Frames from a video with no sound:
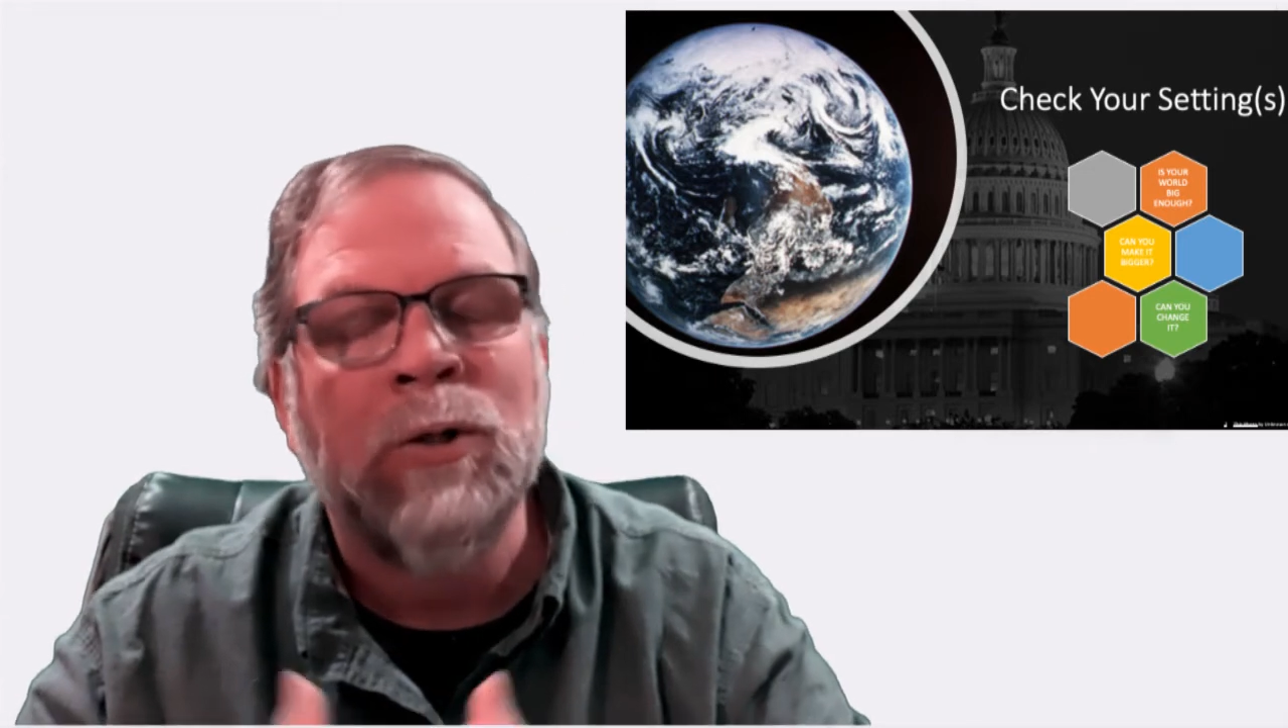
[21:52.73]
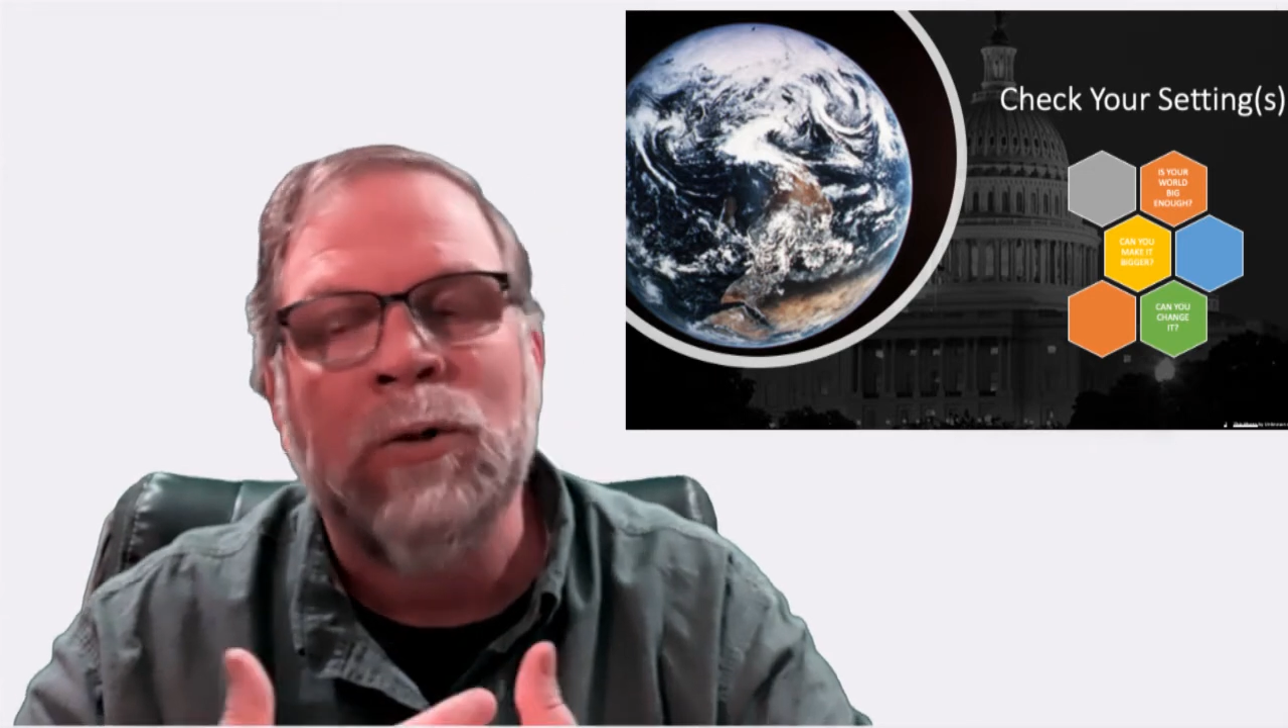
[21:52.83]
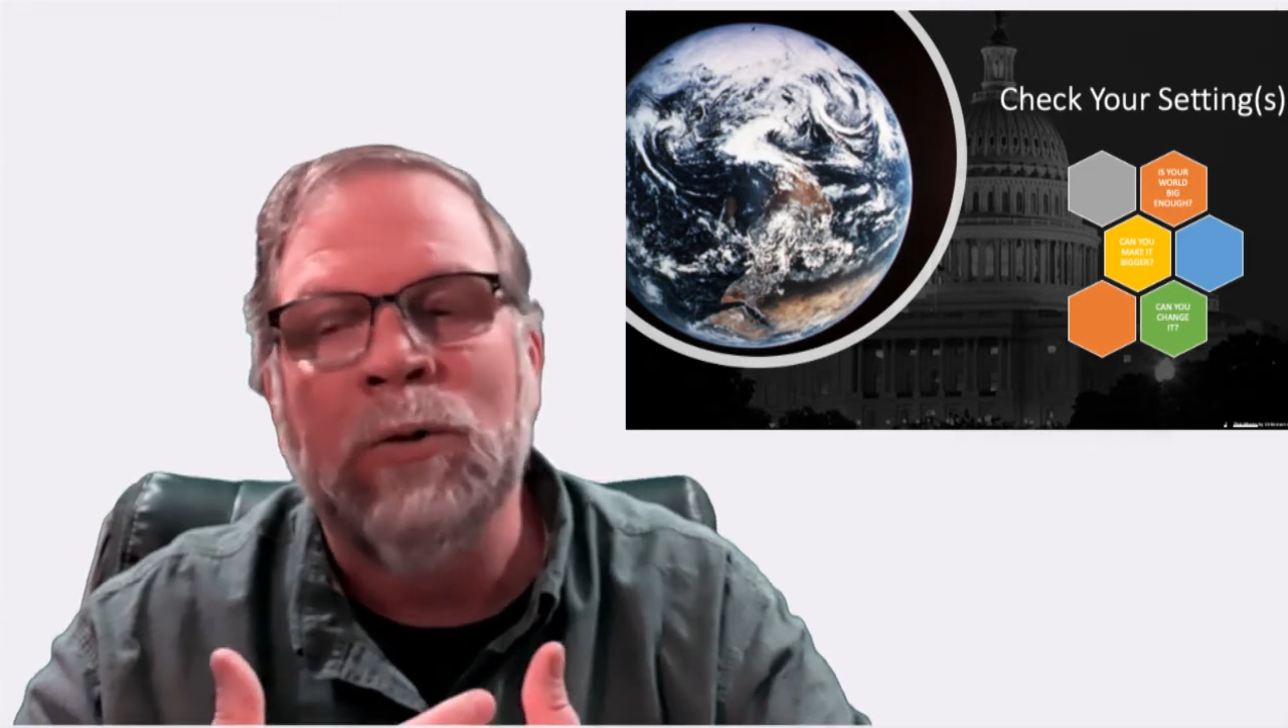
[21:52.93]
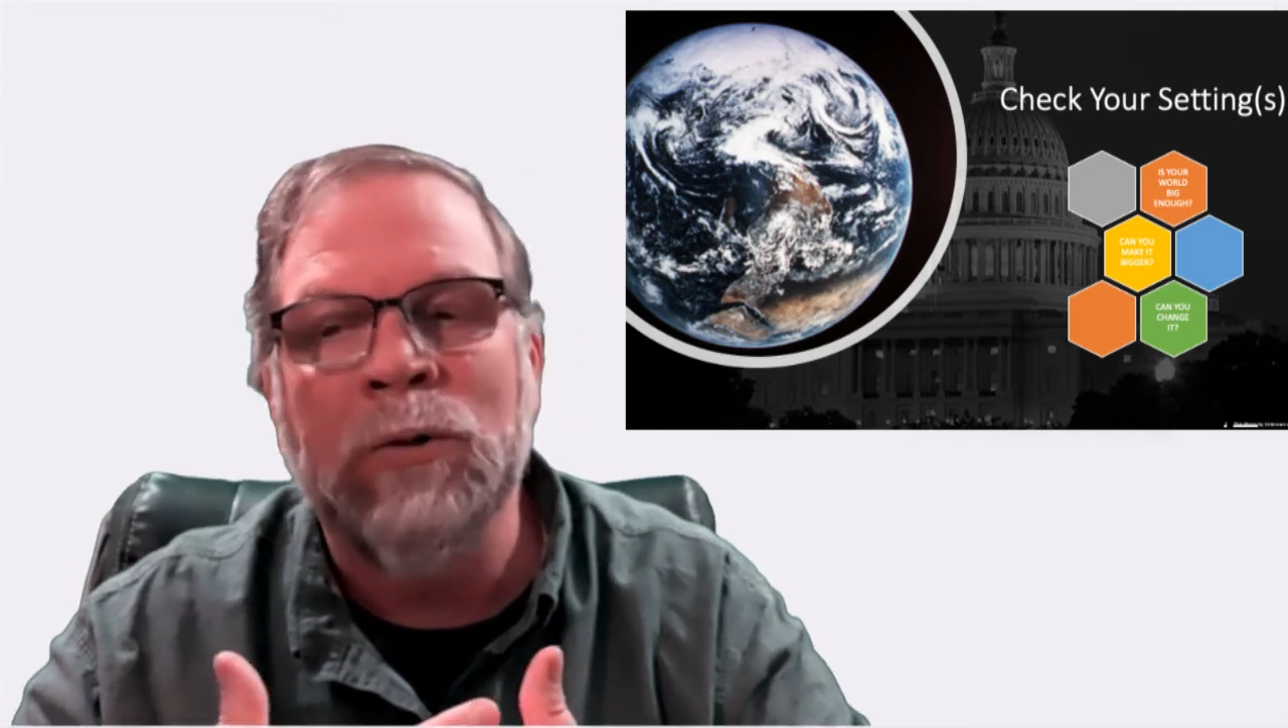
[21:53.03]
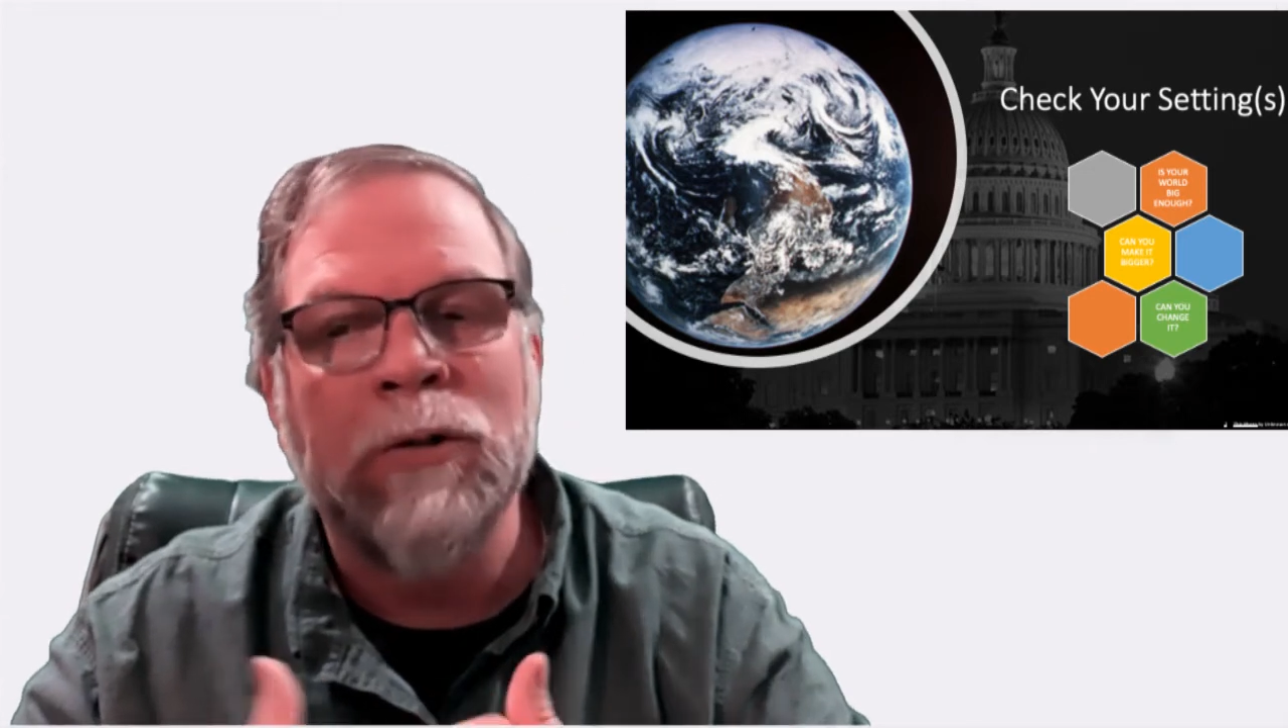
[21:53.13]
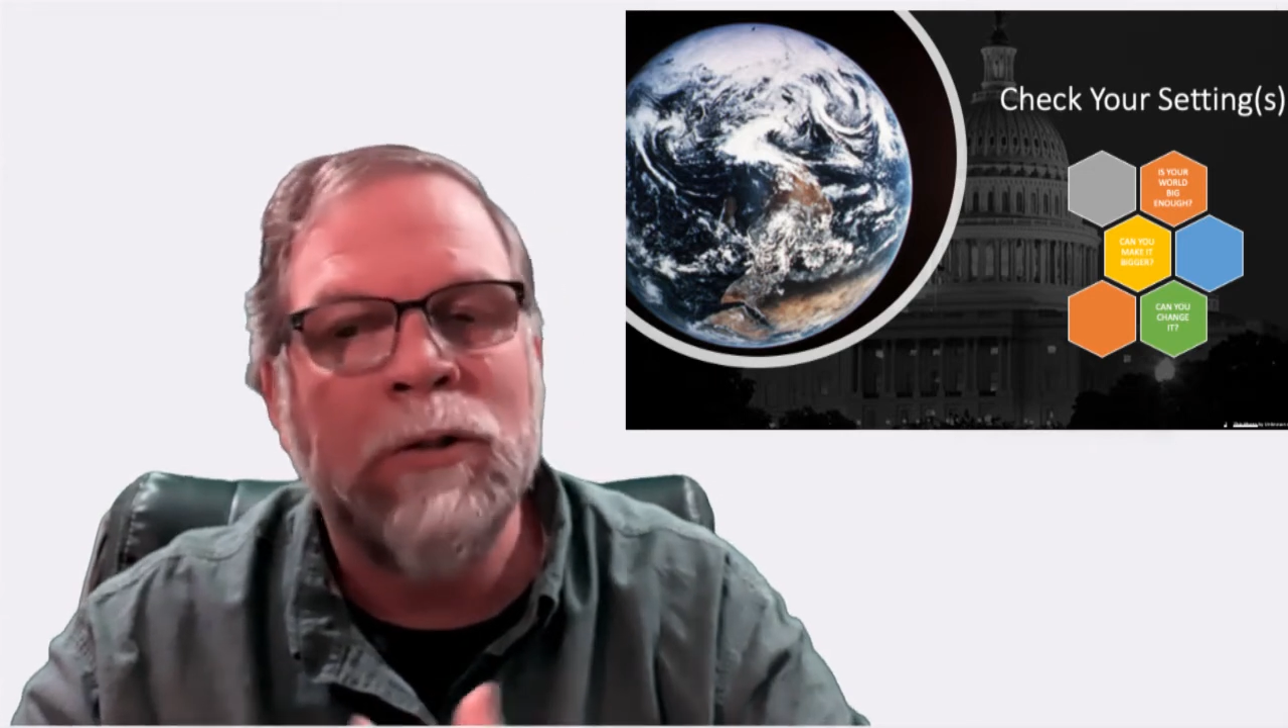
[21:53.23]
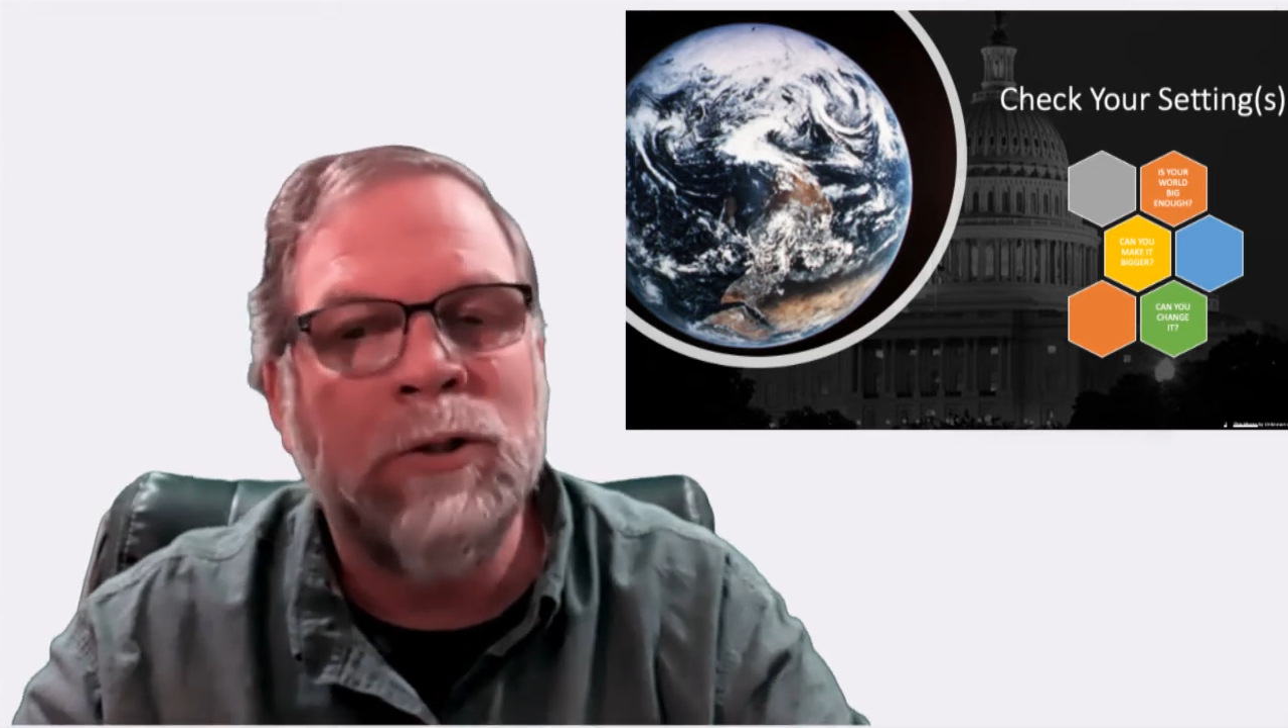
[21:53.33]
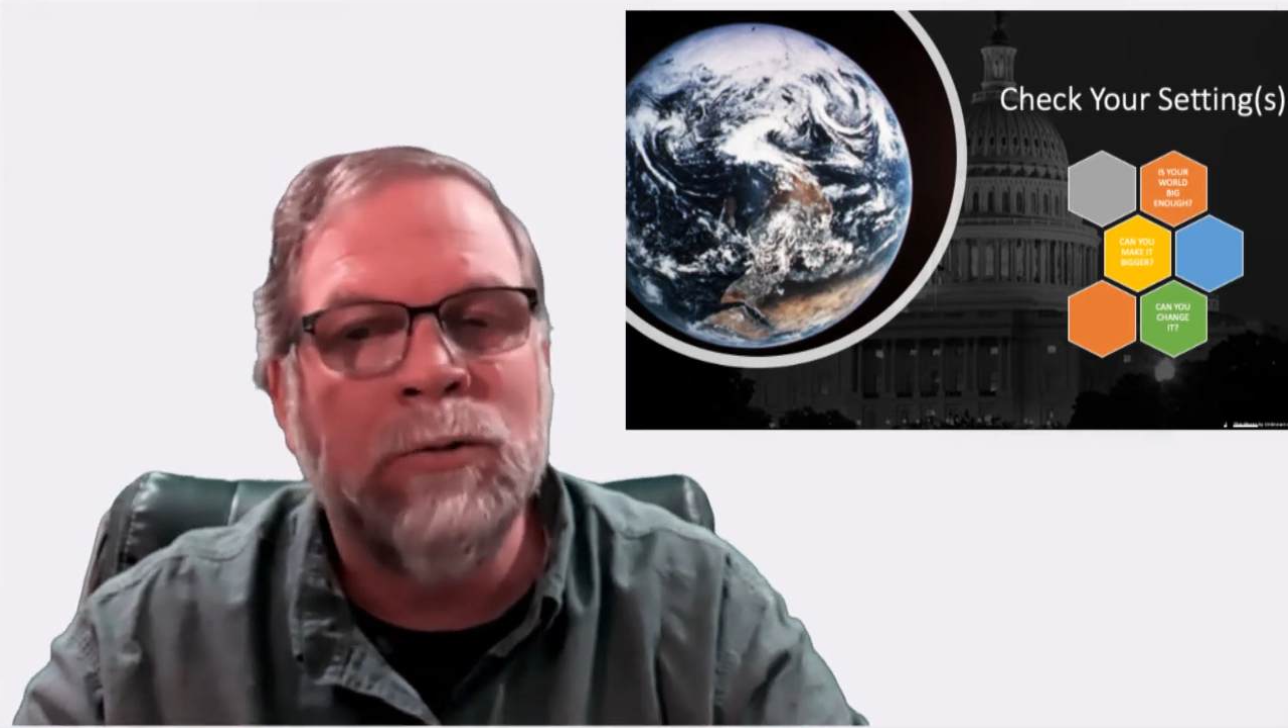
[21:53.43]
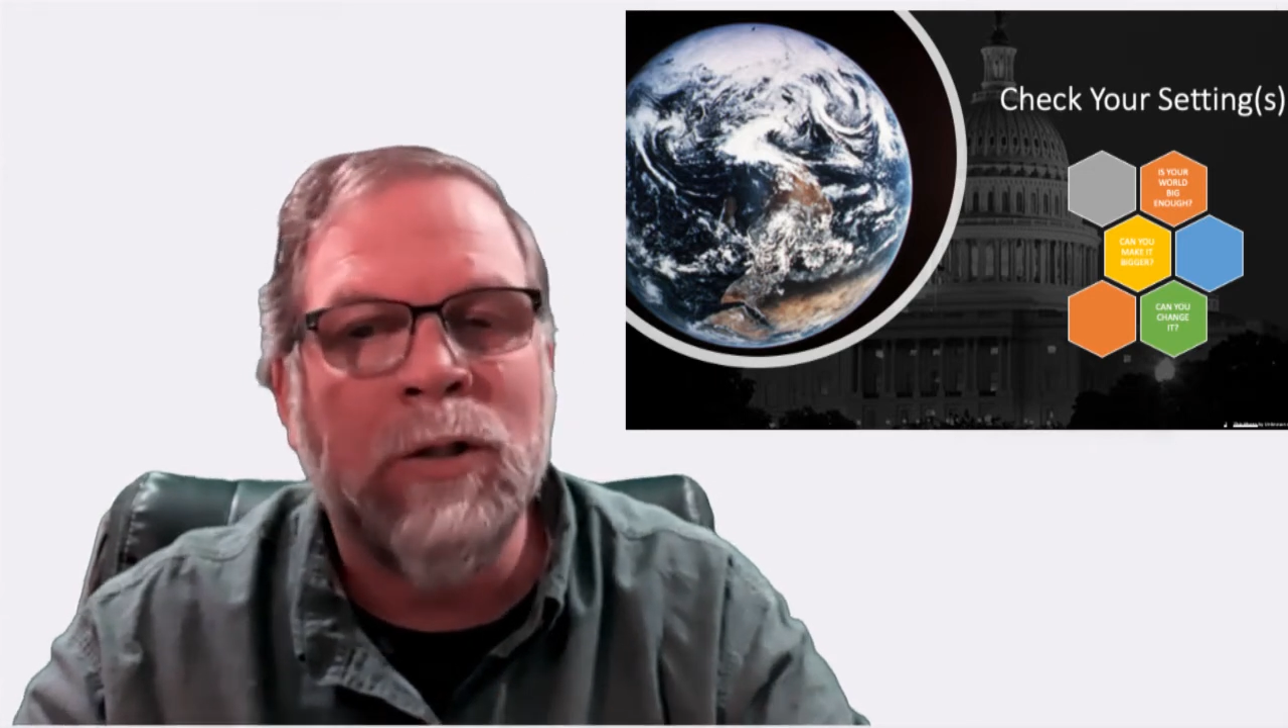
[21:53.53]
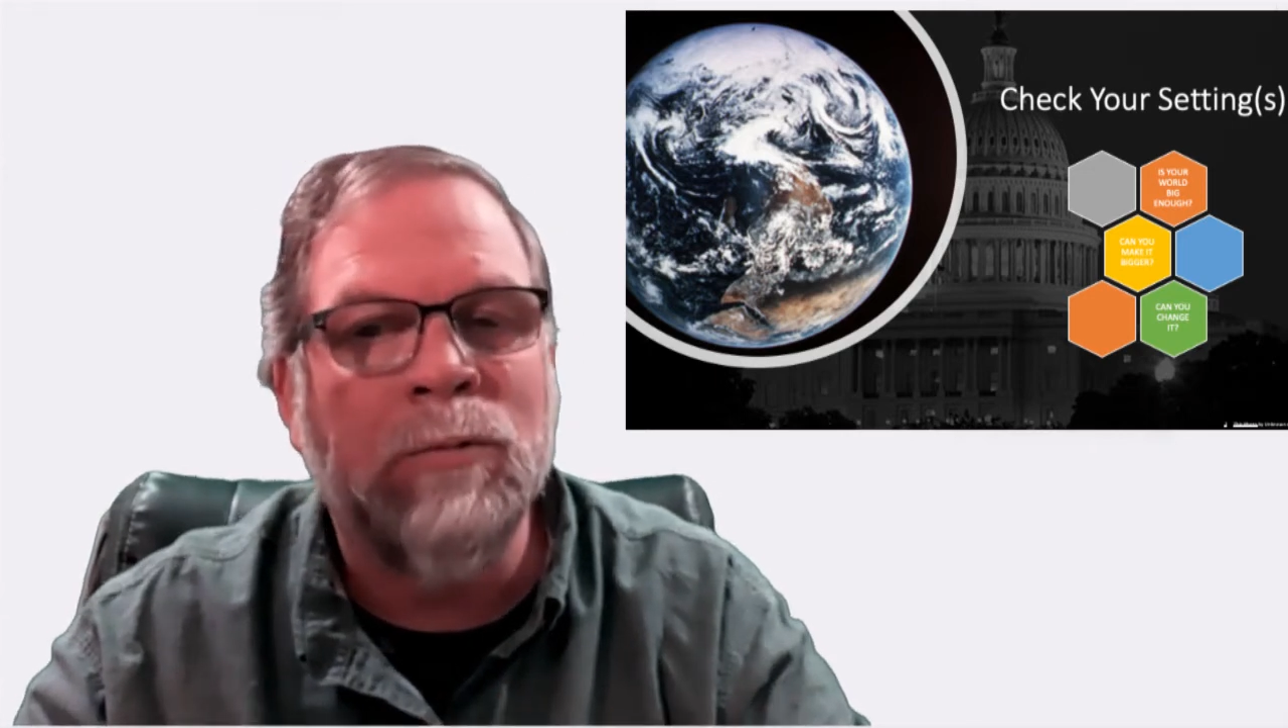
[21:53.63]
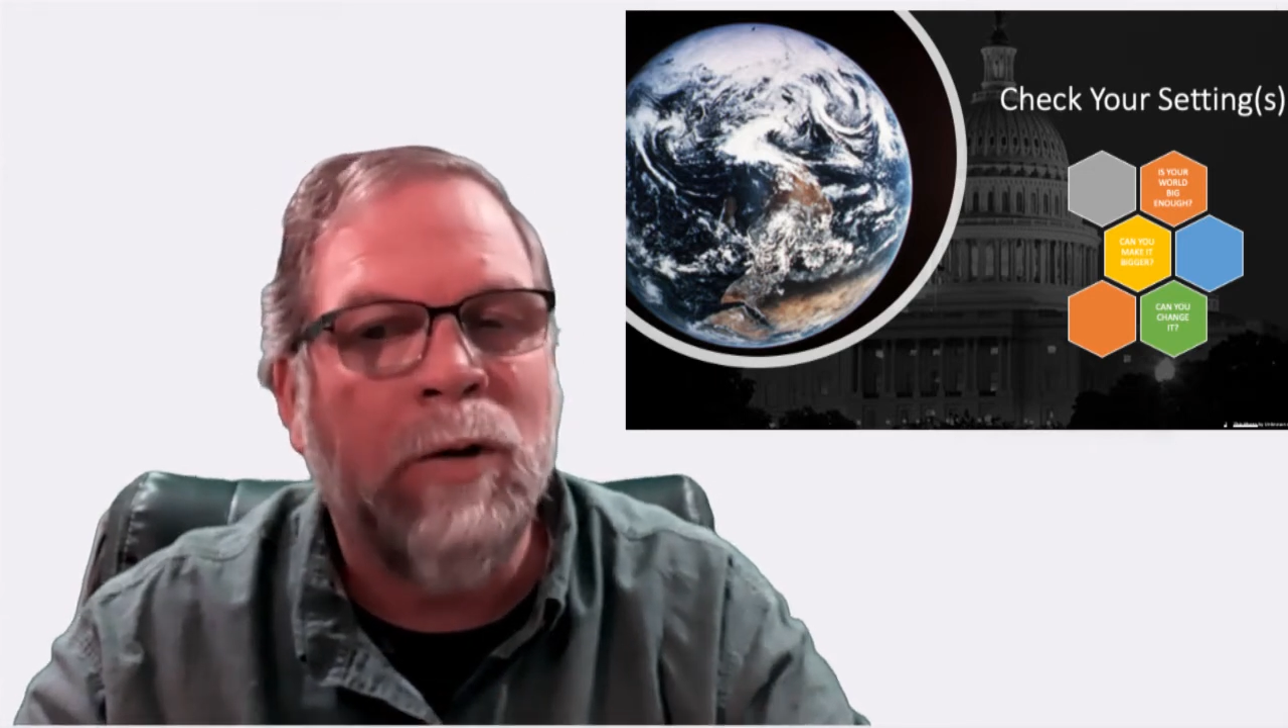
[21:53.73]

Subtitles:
or you can